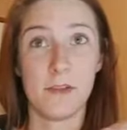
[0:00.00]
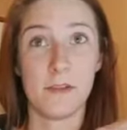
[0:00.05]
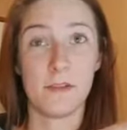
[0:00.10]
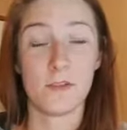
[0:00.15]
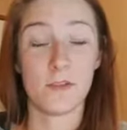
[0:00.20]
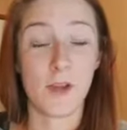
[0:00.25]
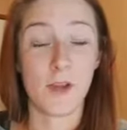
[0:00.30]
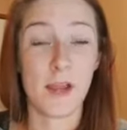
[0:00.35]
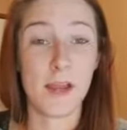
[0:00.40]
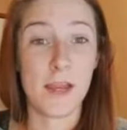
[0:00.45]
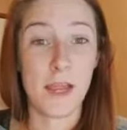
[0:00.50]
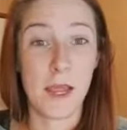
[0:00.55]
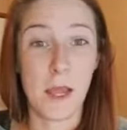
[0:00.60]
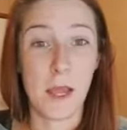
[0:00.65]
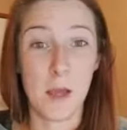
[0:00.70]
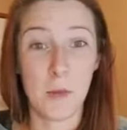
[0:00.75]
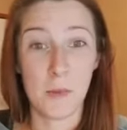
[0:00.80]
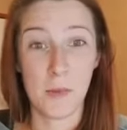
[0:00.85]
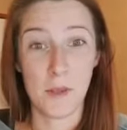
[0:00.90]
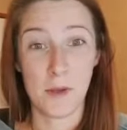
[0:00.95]
trying to
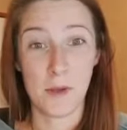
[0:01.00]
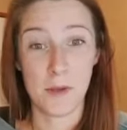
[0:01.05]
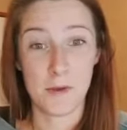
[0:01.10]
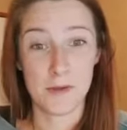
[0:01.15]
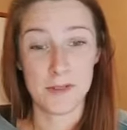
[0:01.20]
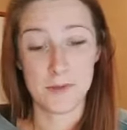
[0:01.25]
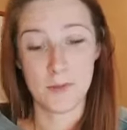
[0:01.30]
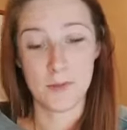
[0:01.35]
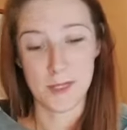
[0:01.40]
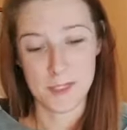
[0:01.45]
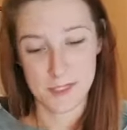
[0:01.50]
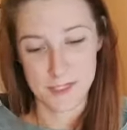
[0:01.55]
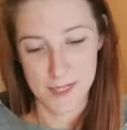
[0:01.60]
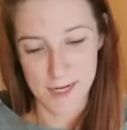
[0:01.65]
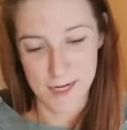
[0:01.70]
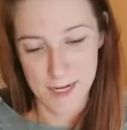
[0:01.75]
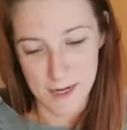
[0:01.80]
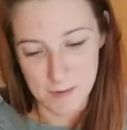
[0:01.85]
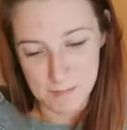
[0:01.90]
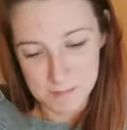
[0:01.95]
help y'all as much as I
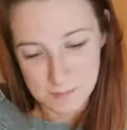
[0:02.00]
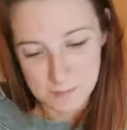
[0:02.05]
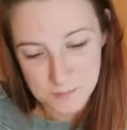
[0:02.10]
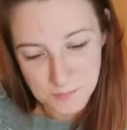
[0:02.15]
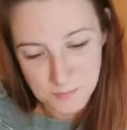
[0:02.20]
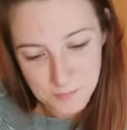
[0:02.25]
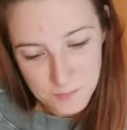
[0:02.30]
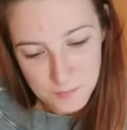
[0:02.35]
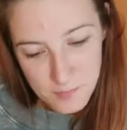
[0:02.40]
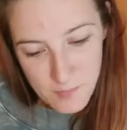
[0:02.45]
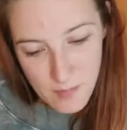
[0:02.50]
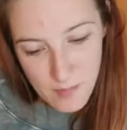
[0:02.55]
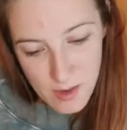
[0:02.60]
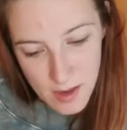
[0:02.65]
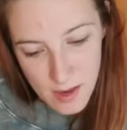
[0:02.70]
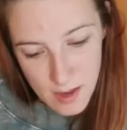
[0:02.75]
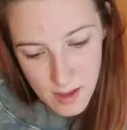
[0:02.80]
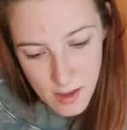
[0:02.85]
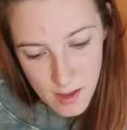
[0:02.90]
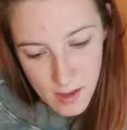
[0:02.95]
can.
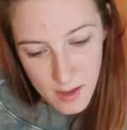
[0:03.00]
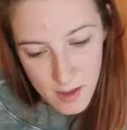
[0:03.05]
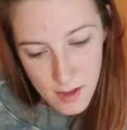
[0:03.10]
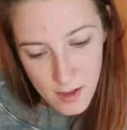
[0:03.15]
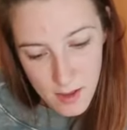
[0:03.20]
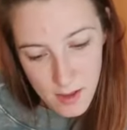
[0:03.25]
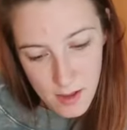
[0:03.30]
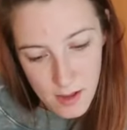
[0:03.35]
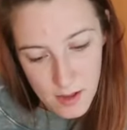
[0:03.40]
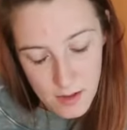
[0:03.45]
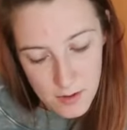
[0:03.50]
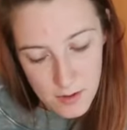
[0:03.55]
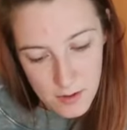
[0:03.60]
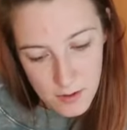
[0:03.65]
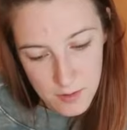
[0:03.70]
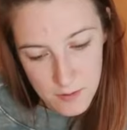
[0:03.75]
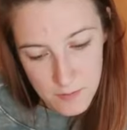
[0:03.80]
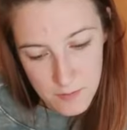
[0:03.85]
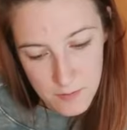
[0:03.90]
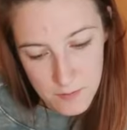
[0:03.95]

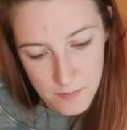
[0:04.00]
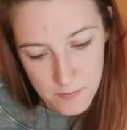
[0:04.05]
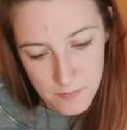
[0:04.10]
Um,